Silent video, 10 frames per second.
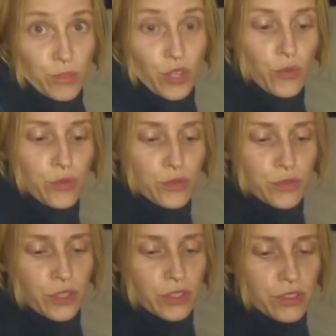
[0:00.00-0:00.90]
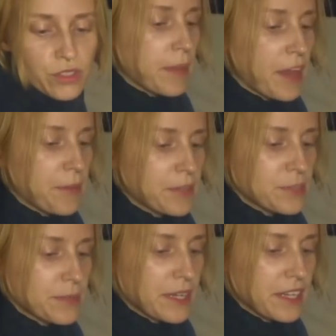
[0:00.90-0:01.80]
tofu first. How much
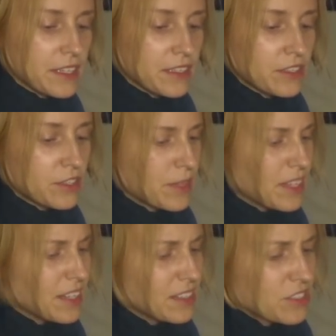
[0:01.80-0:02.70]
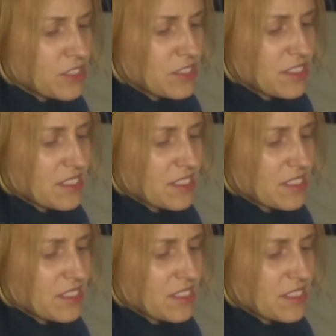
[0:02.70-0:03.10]
am I gonna use? Am I gonna just?